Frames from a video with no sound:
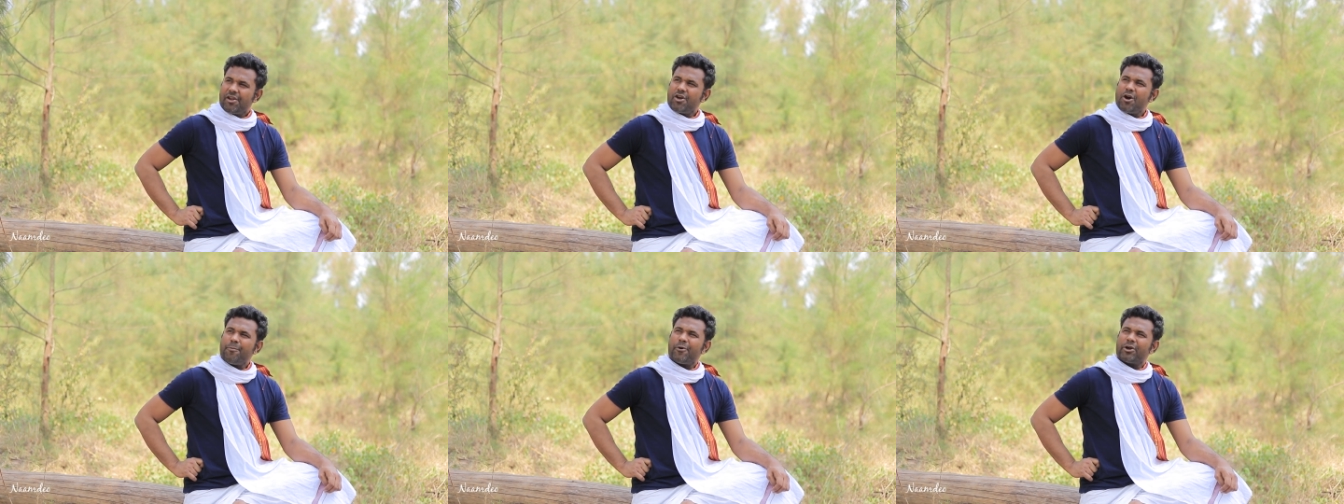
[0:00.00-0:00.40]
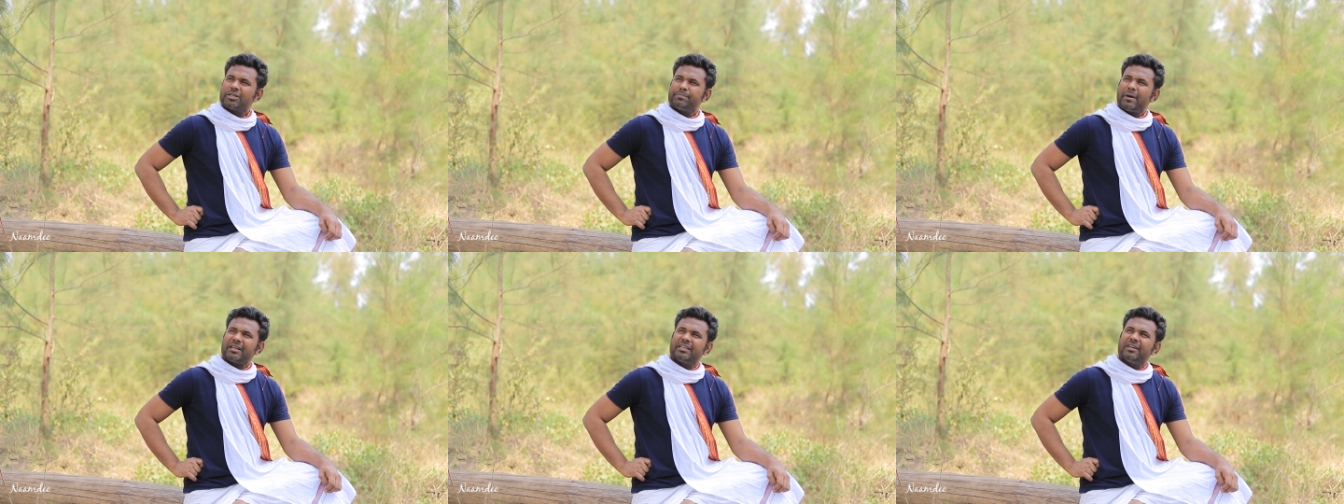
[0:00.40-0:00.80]
New
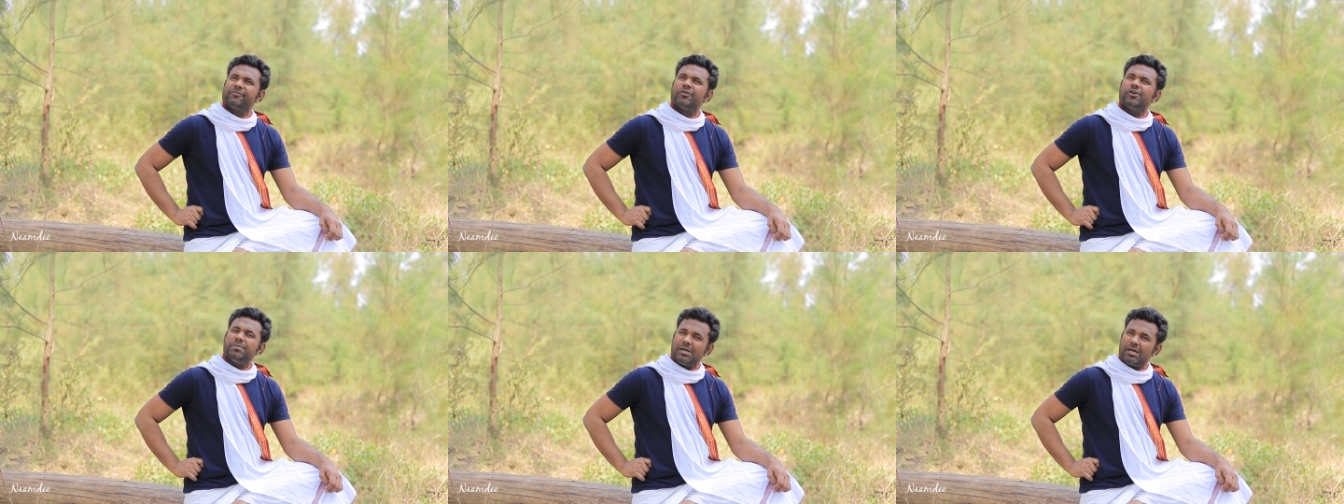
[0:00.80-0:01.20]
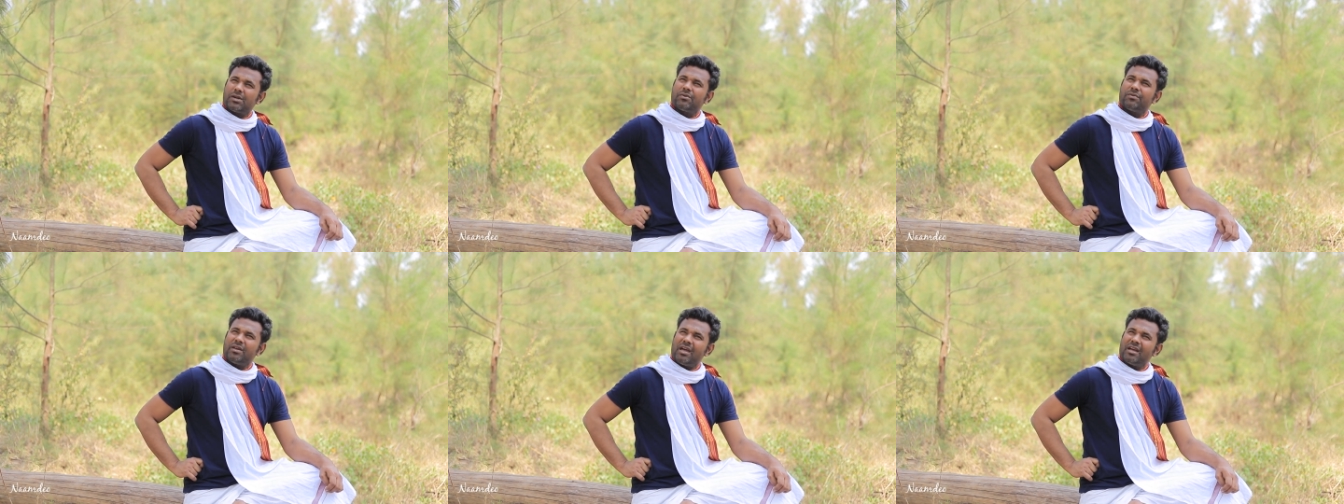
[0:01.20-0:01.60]
perspective could be
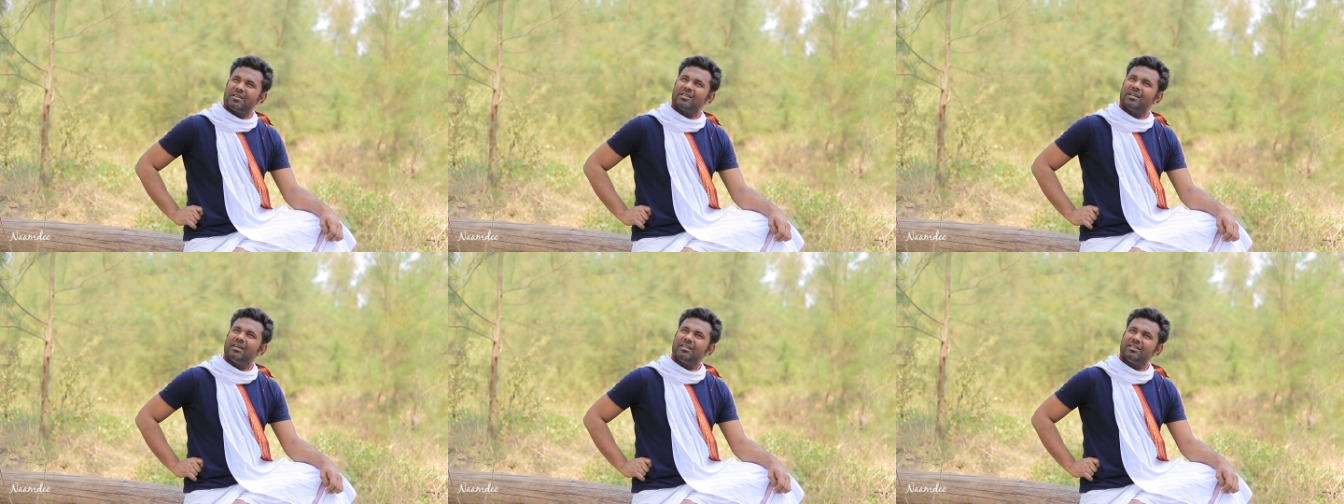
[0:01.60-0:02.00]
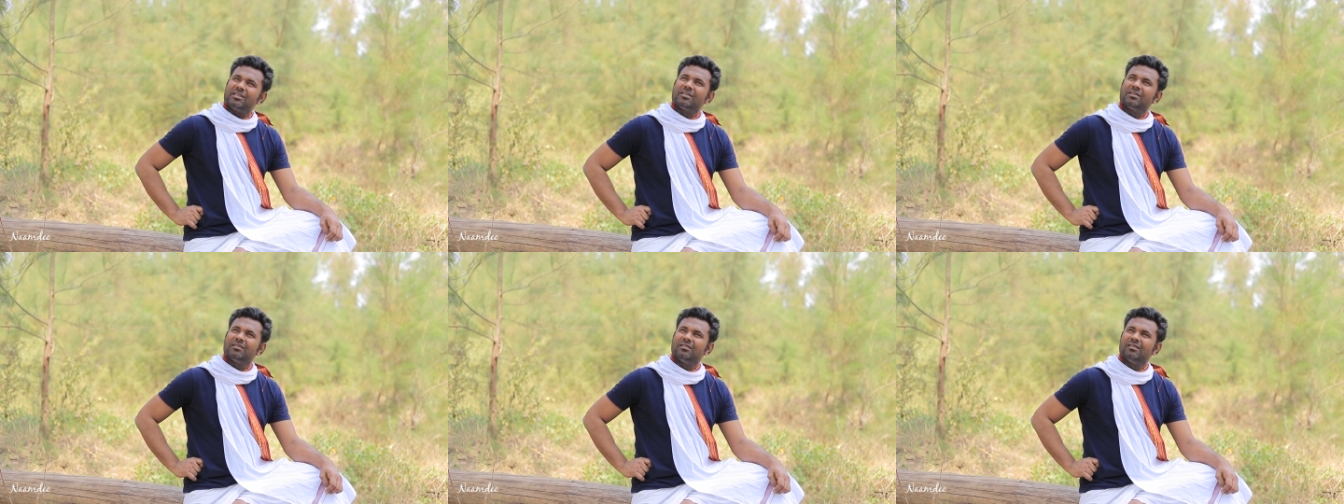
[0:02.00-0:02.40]
created